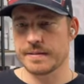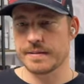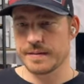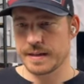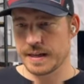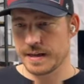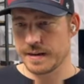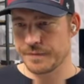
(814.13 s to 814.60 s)

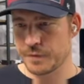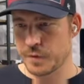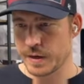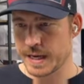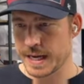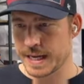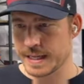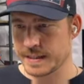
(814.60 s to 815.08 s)

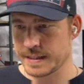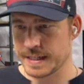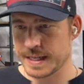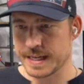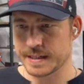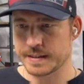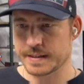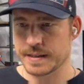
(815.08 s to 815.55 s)

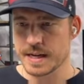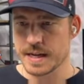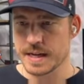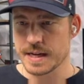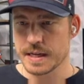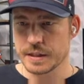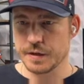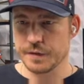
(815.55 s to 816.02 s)
$48,600
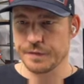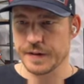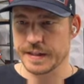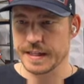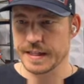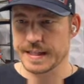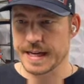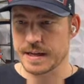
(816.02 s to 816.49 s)
to
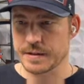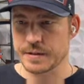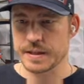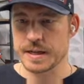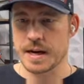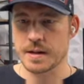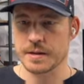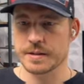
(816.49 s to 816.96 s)

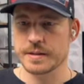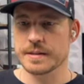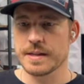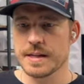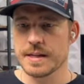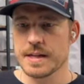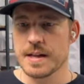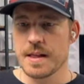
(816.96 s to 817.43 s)
$50,000.
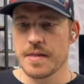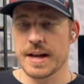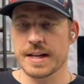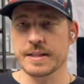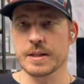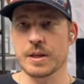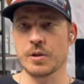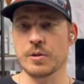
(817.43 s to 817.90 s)

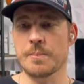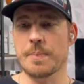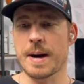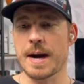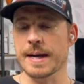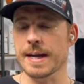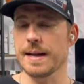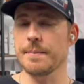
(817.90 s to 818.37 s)
That's the golden
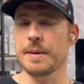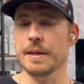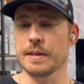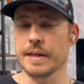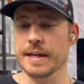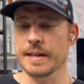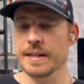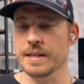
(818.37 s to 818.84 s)
pocket. But
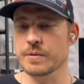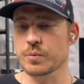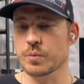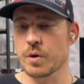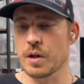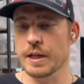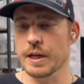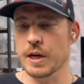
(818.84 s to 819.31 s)
look at this
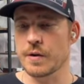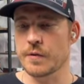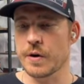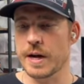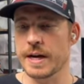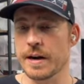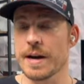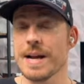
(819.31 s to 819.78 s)
rolling over
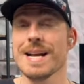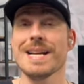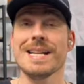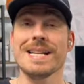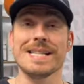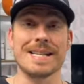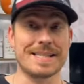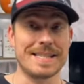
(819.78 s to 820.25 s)
right here.
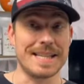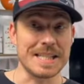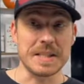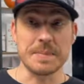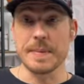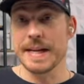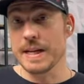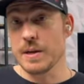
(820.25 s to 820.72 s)
Does
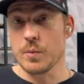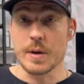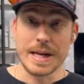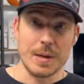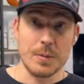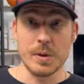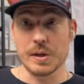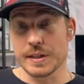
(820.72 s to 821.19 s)
this mean
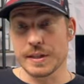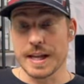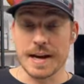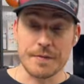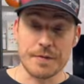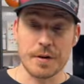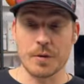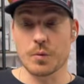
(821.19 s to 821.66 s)
we will
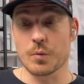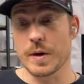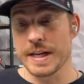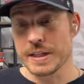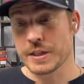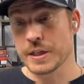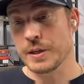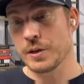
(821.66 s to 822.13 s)
never
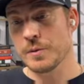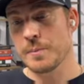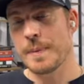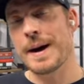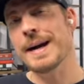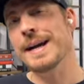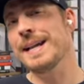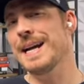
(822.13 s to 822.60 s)
reach the golden
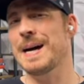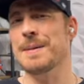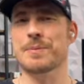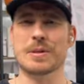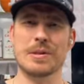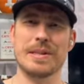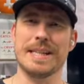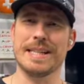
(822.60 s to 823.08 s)
pocket?
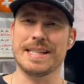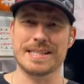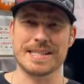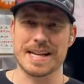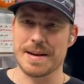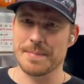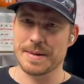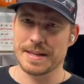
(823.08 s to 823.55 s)
Absolutely, it does
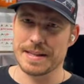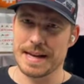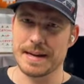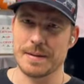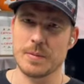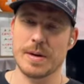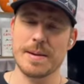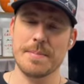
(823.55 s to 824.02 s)
not mean
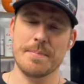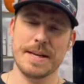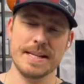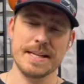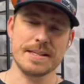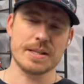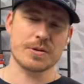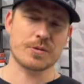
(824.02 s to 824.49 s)
that. What it
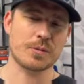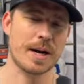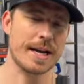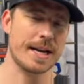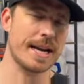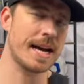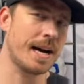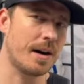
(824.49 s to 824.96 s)
means is
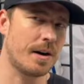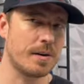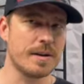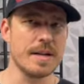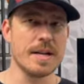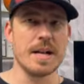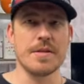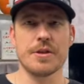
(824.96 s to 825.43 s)
right now,
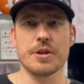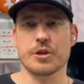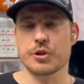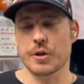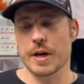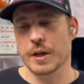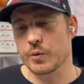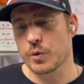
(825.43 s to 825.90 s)
the
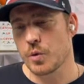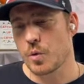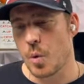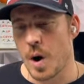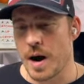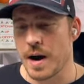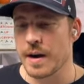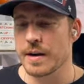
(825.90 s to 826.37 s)
strength
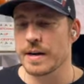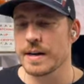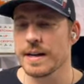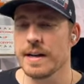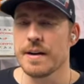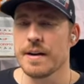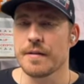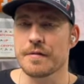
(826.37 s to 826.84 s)
required
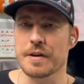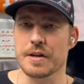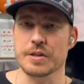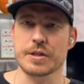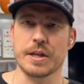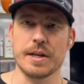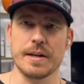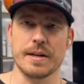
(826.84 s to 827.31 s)
for us
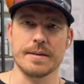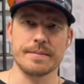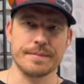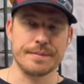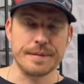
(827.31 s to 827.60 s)
to,